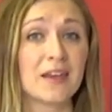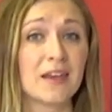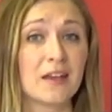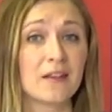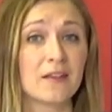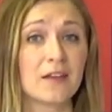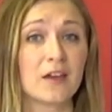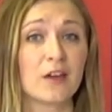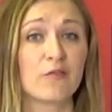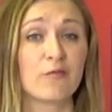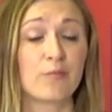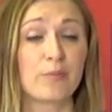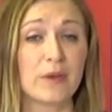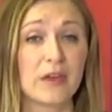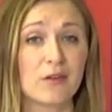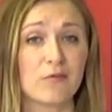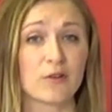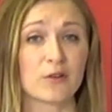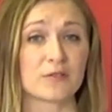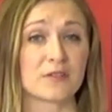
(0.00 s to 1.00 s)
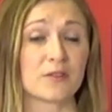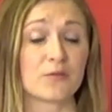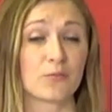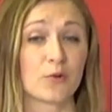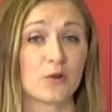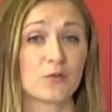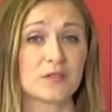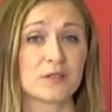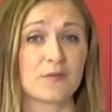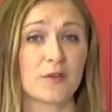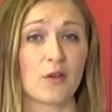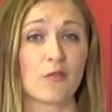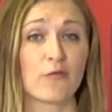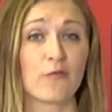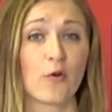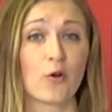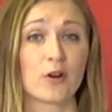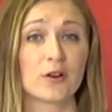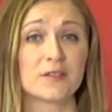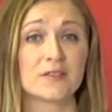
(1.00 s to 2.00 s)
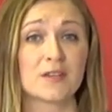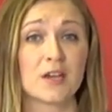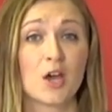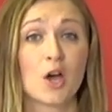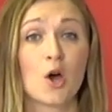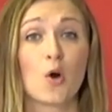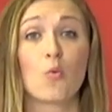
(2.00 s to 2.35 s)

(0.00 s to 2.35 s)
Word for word: killing of beavers in Roosevelt Forest